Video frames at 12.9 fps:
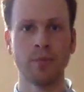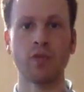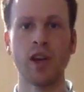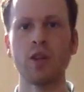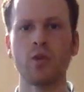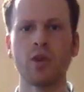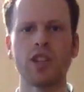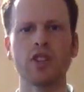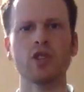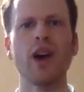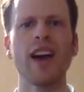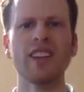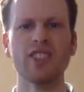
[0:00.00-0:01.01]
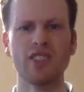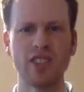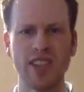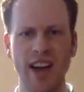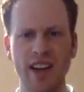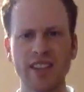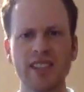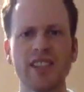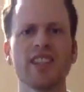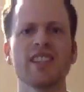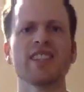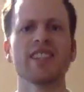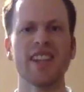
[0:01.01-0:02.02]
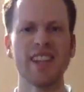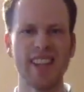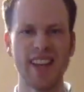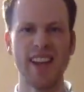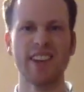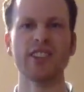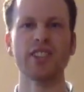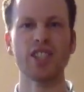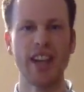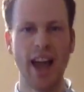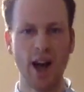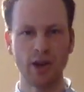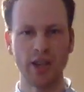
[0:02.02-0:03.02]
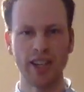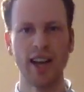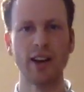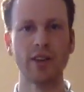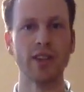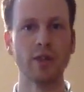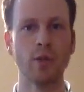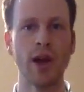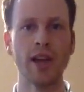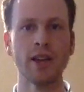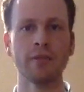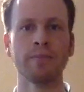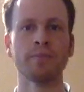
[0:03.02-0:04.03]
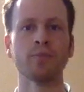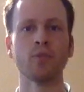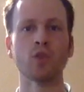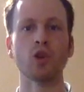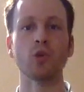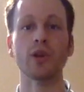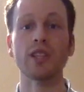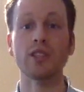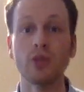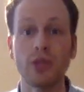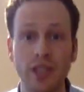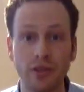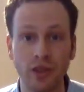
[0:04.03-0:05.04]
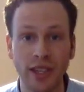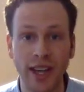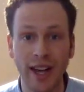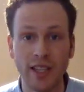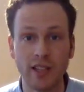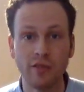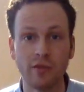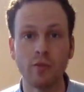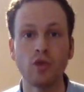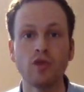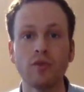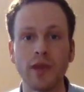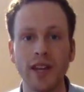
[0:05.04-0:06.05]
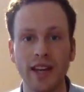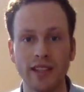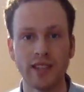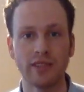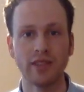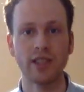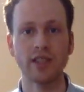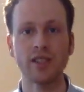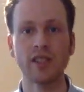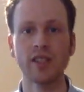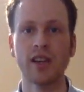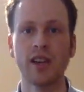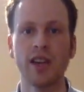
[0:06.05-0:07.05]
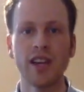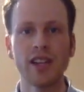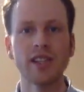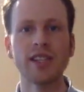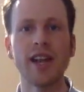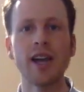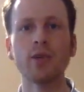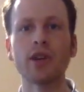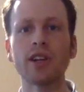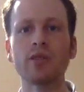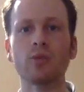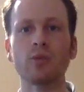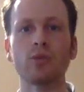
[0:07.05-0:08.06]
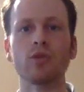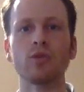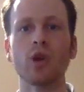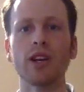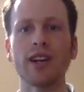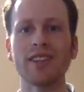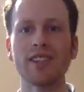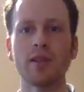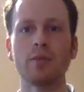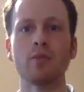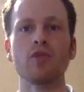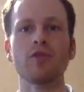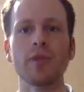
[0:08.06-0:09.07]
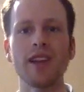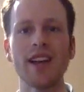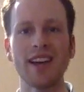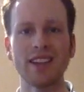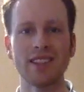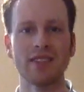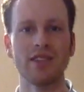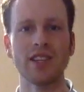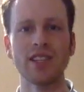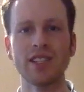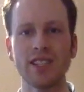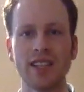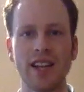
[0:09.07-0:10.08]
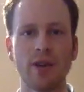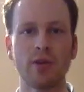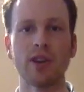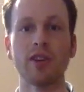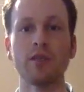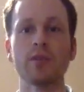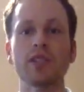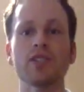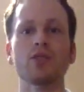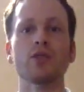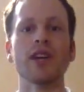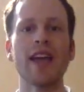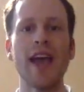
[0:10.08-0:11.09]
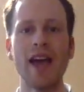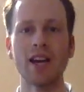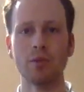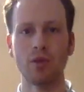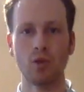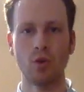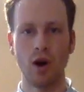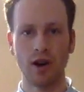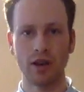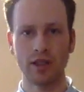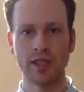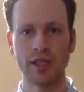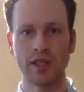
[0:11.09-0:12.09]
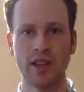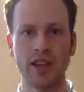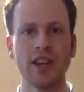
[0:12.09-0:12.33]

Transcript: right? We could do exercise to get that energy out in a healthy way, or we could do different kinds of movement activities. Today, we're gonna work on some movement activities. Today, we're gonna be doing animal walks.